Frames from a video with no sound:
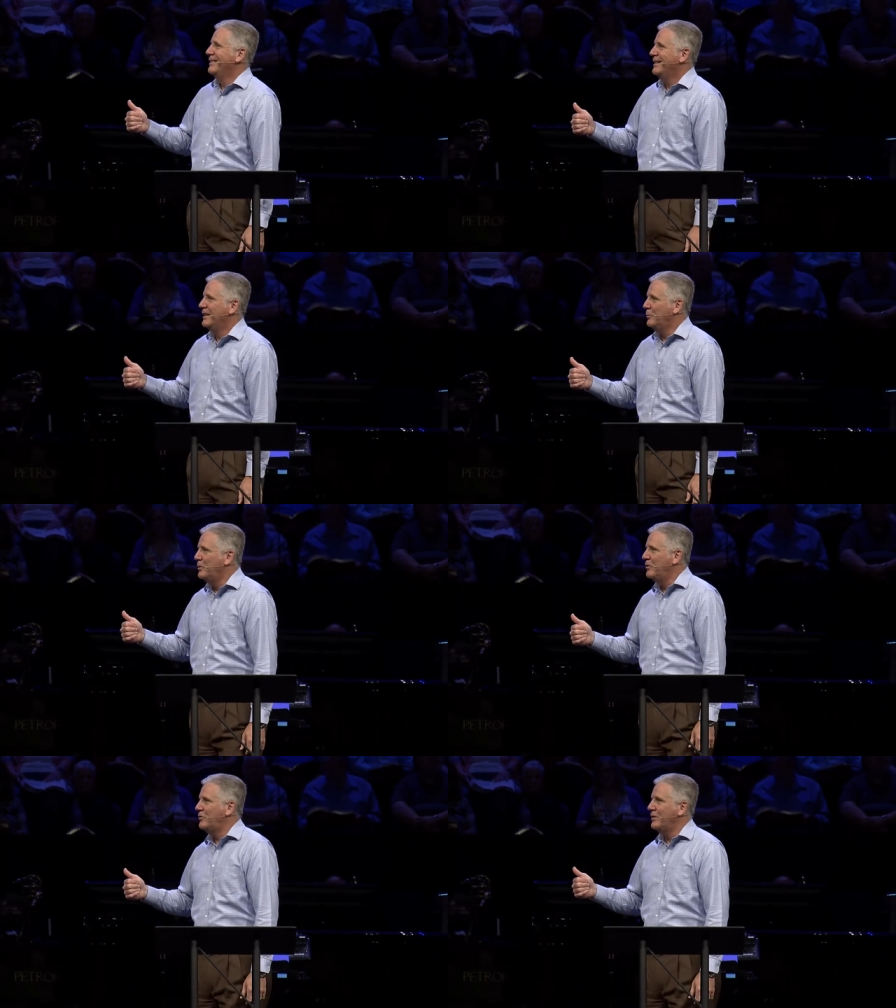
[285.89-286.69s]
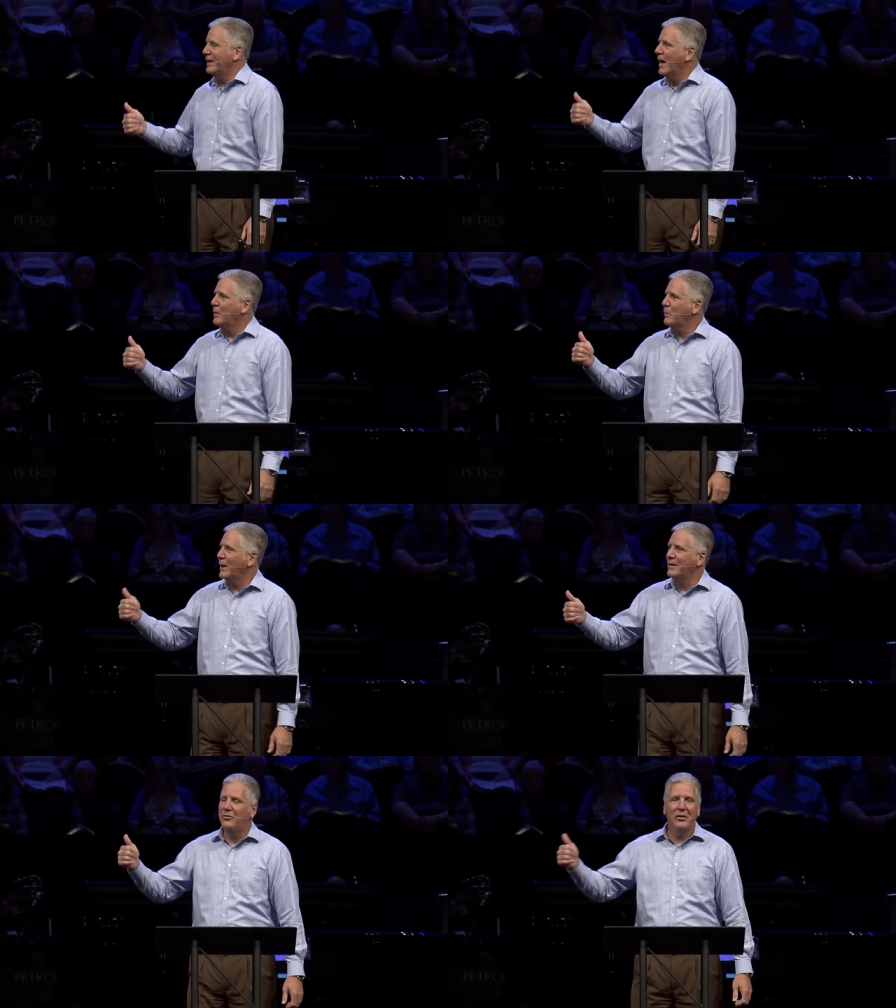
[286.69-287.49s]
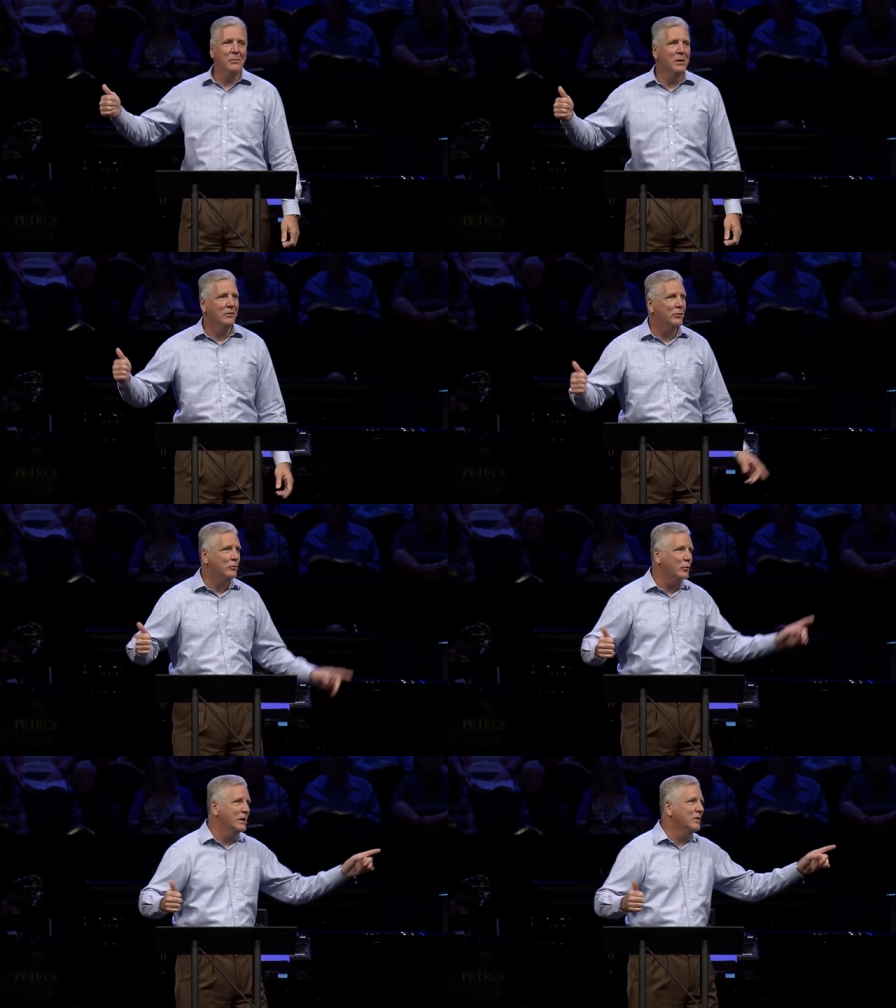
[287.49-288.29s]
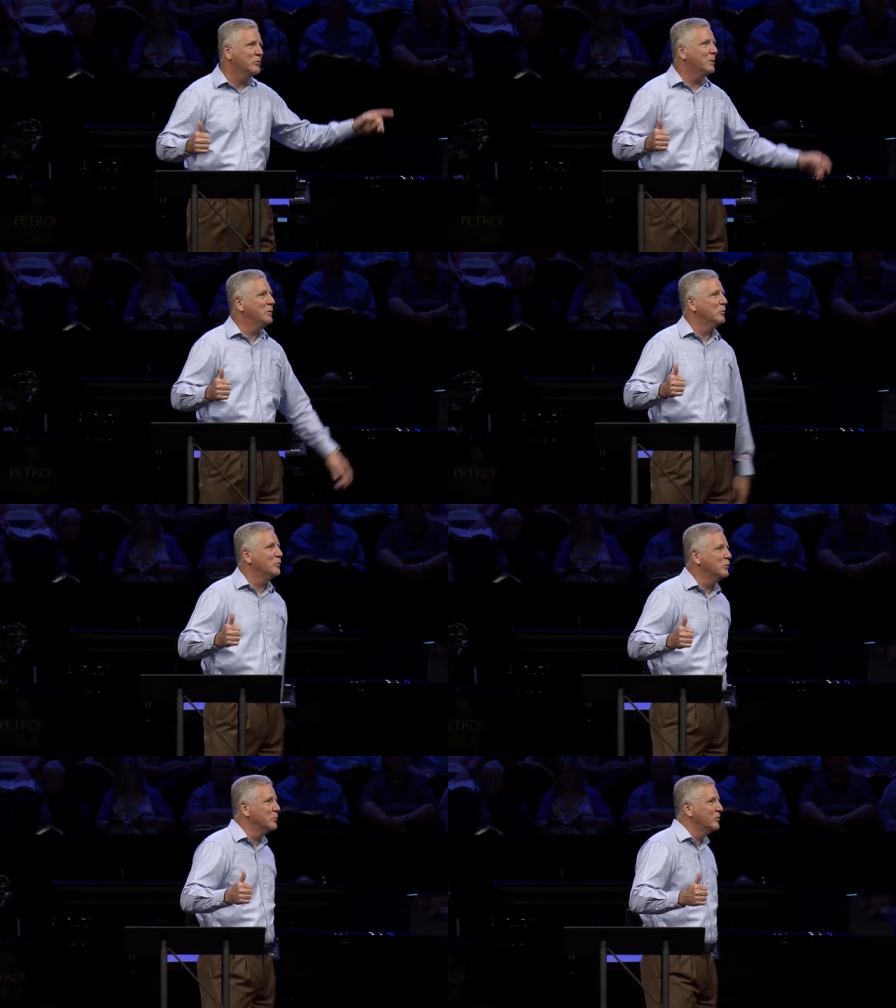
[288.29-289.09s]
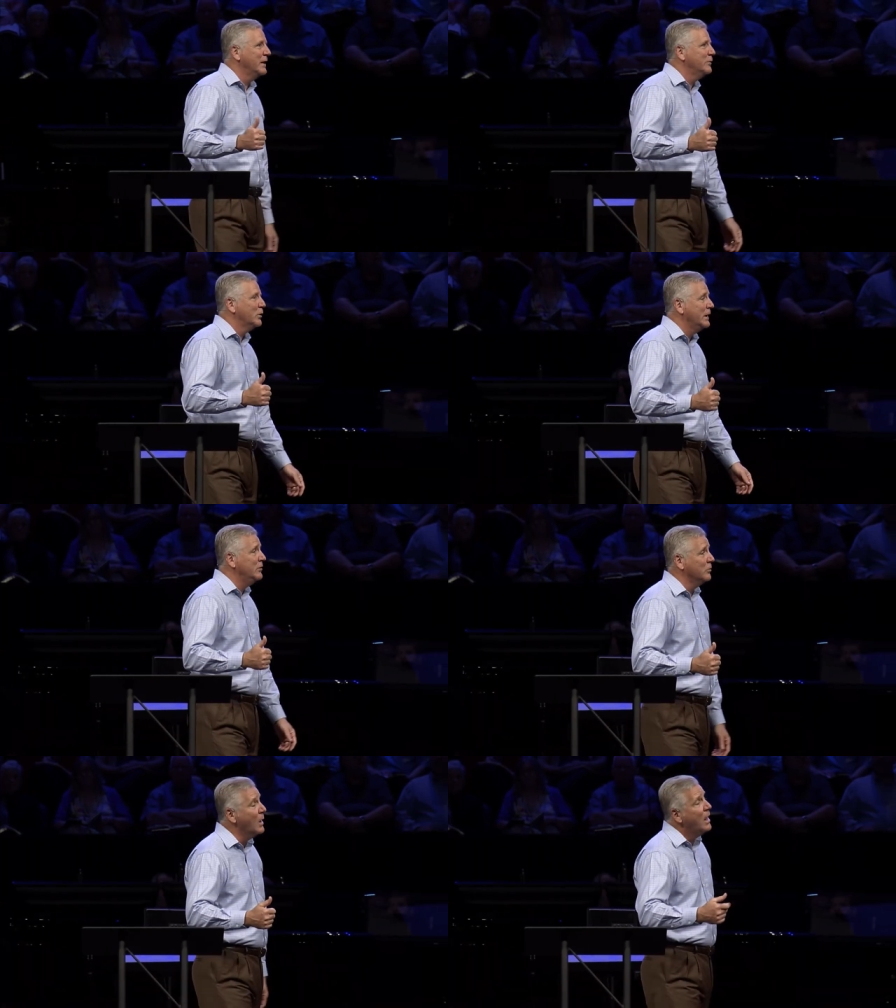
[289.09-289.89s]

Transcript: and the position that God placed him in to free his people from slavery in Egypt.